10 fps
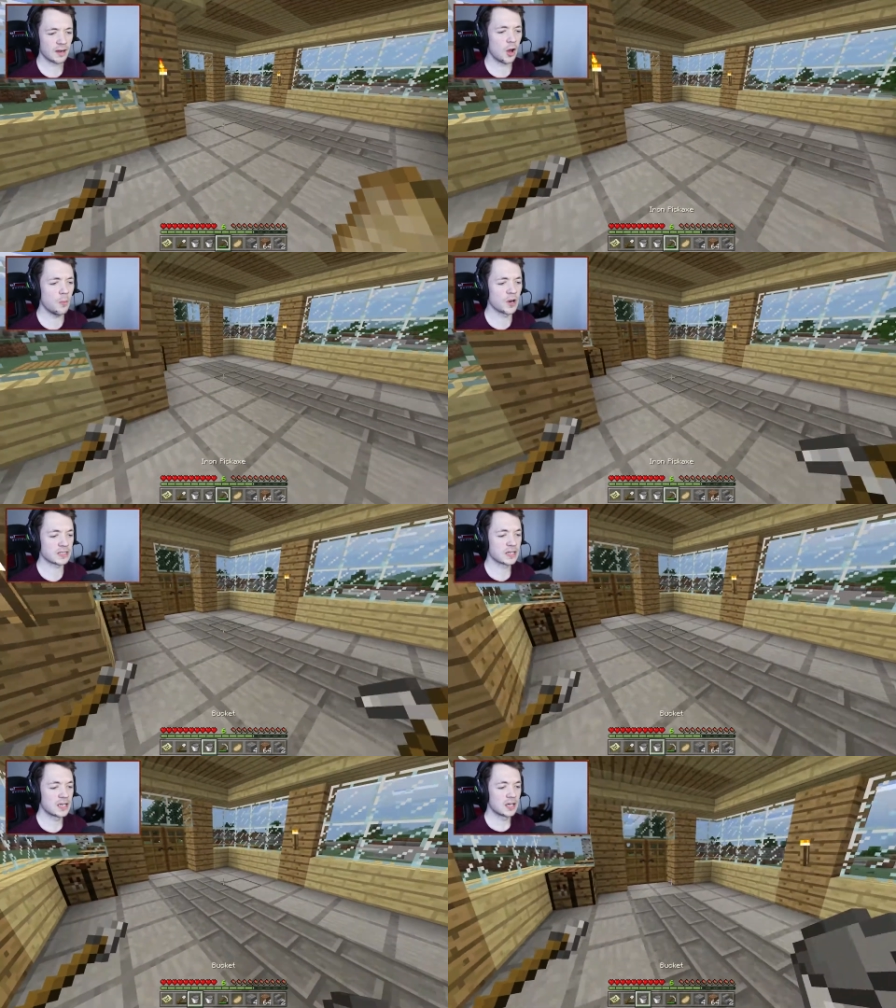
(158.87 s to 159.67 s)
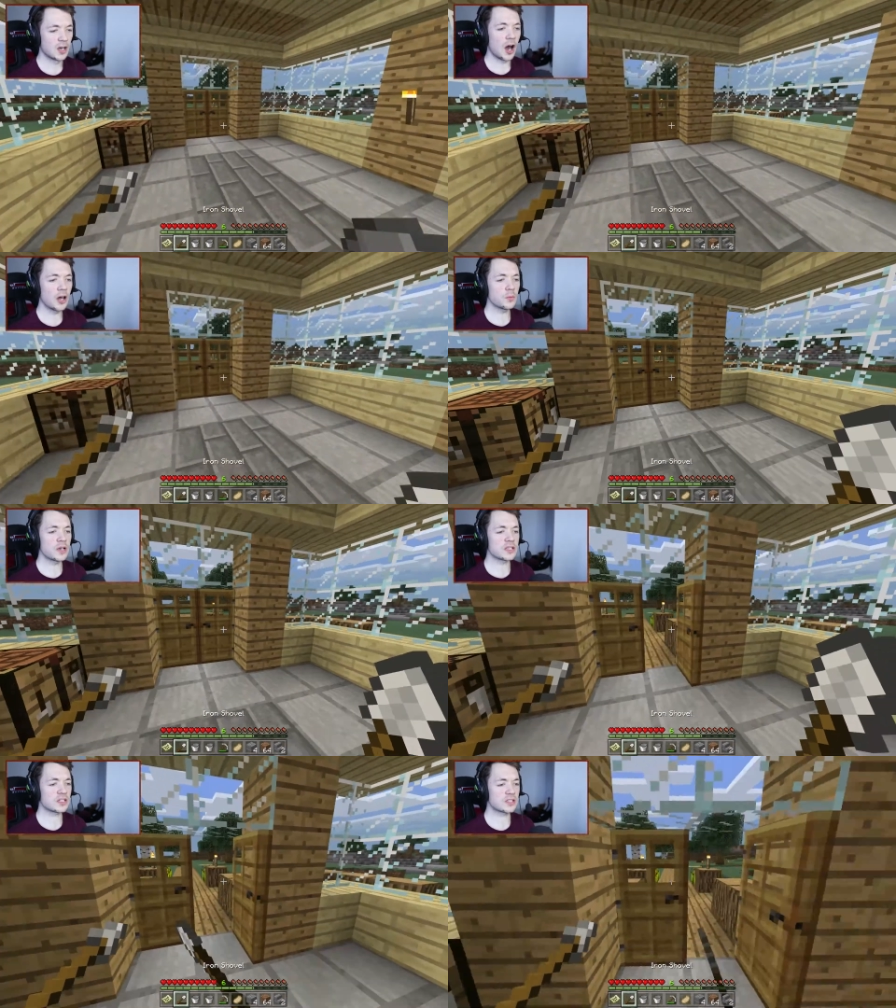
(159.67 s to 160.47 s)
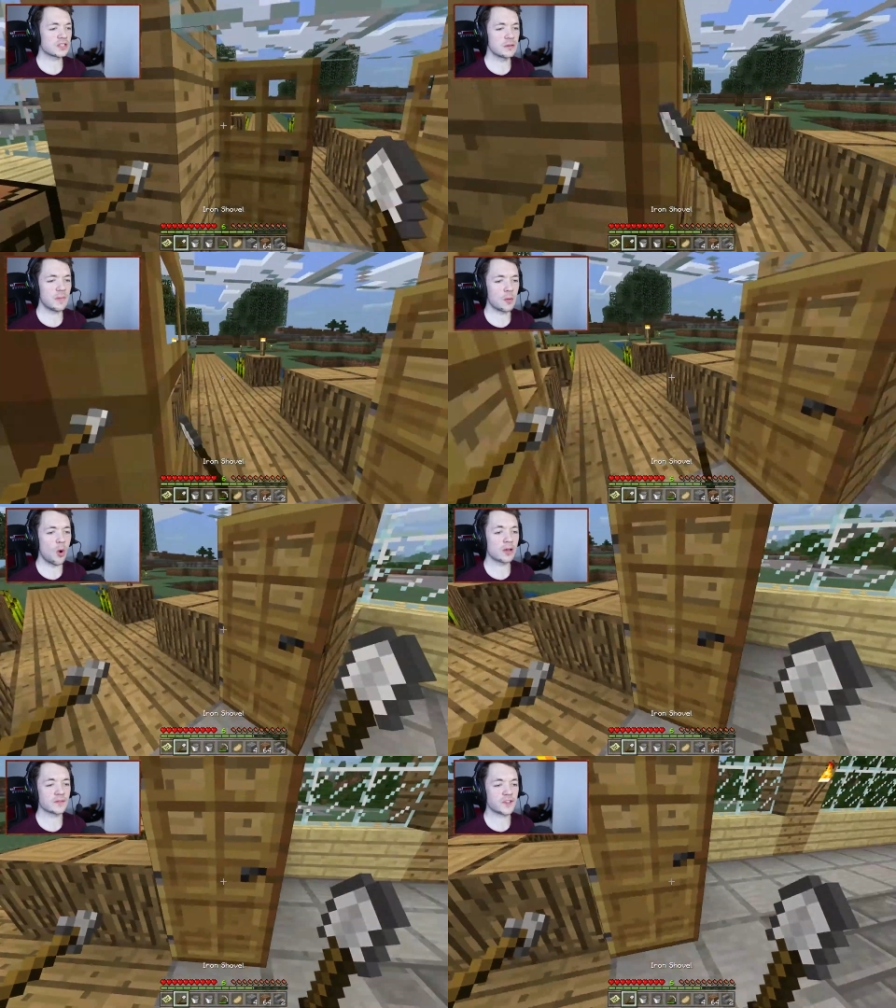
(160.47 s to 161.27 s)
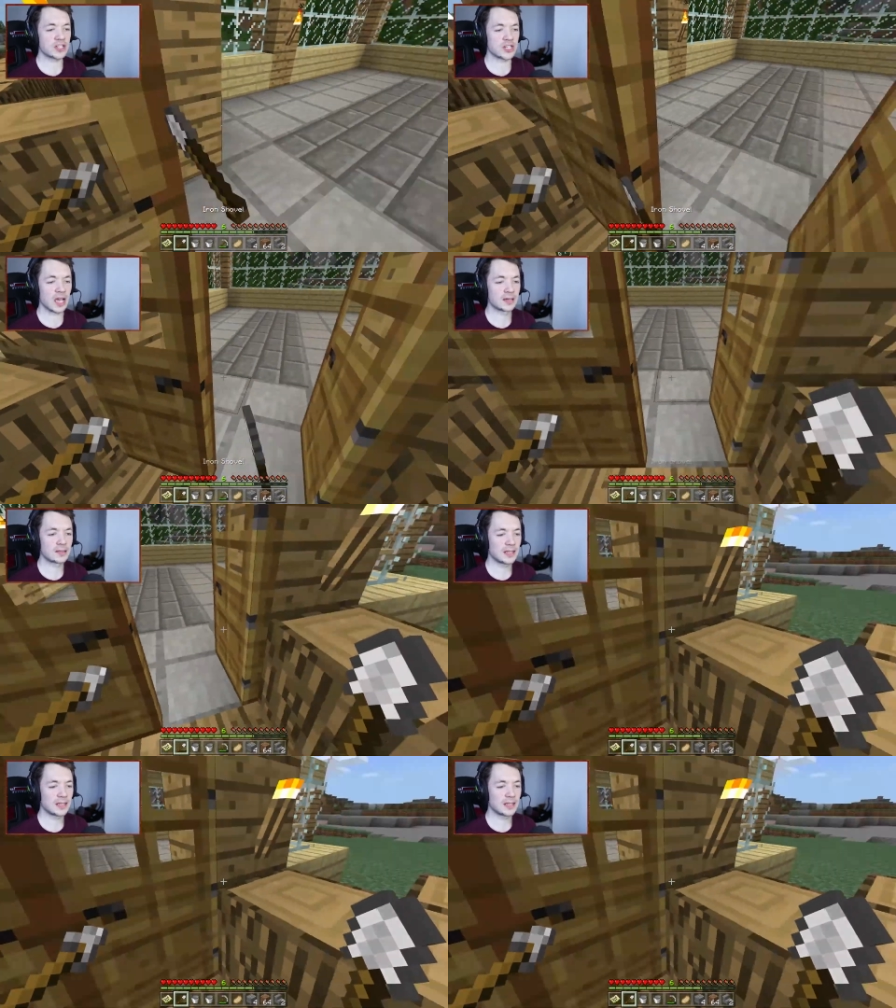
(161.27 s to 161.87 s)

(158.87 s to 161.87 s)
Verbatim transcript: Right, onwards! Onwards to my water feature!